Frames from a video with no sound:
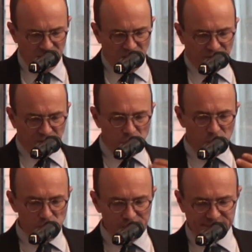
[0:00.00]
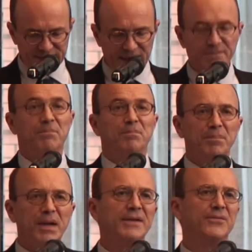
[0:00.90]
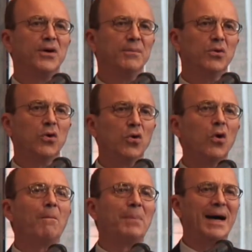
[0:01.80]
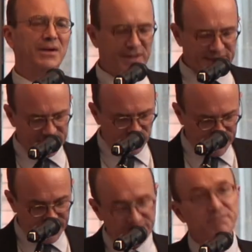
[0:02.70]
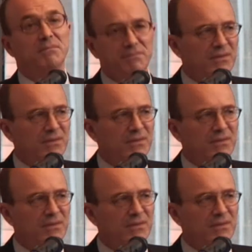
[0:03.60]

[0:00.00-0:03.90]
of our website platform called Paris Green.